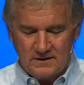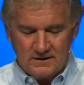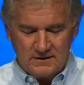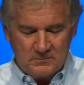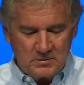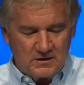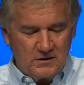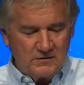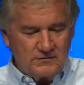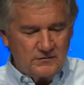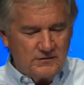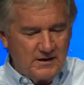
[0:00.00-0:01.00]
Then,
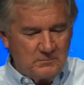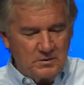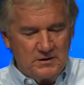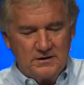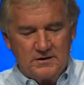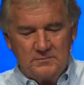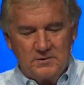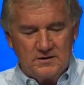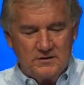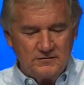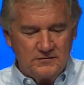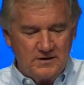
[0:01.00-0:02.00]
because of that blood and
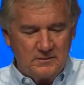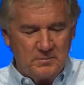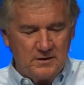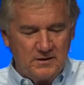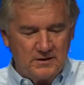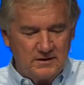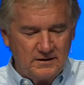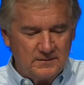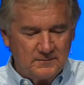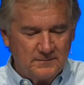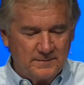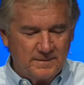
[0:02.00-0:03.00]
because of that body,
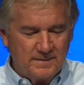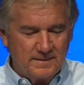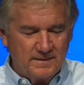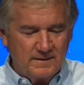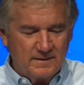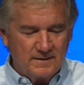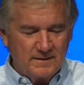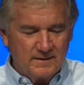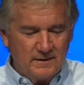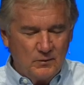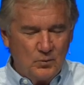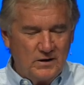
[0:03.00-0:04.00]

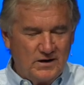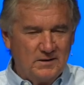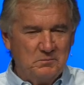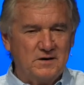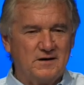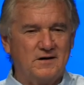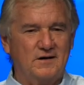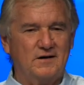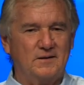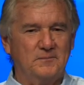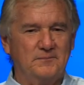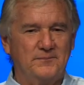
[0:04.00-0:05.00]
we can
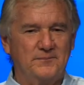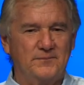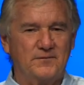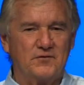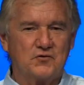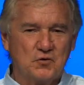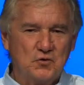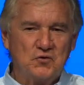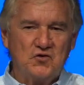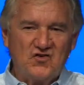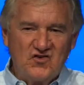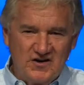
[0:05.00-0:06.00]
become true
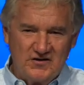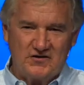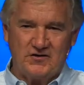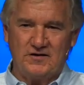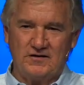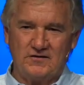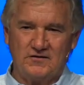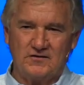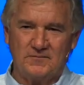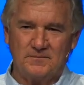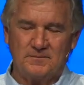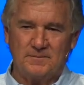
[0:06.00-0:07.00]
citizens
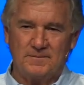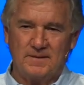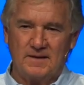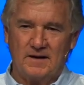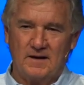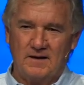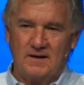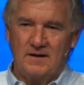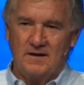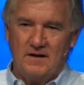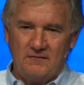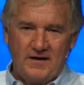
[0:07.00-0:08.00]

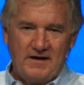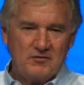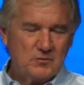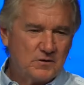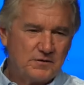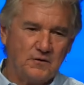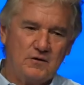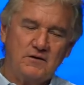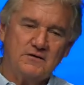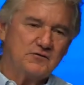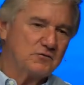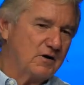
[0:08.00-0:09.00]
of heaven with all
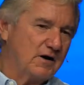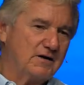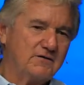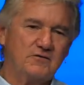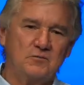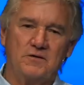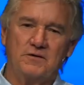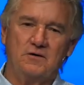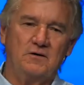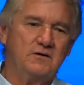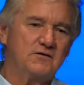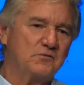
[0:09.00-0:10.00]
its rights and with
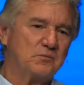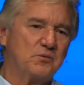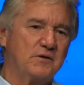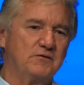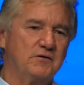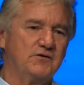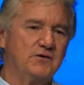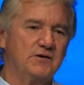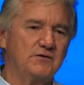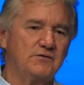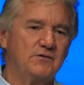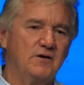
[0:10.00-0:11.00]
all its
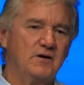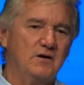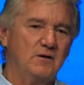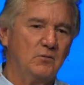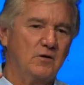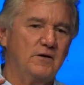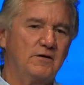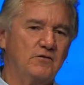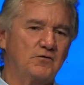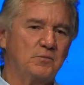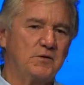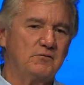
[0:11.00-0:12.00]
privileges. And one of
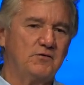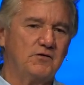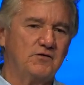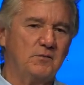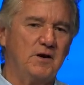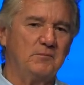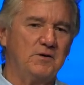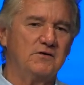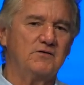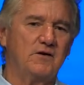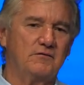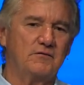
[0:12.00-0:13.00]
those privileges might be to
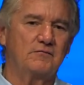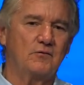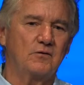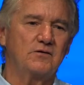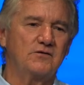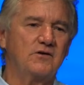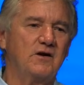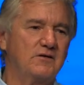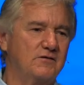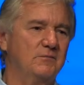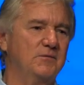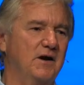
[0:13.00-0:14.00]
suffer for his sake
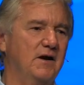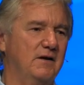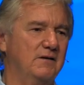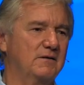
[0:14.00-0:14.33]
someday,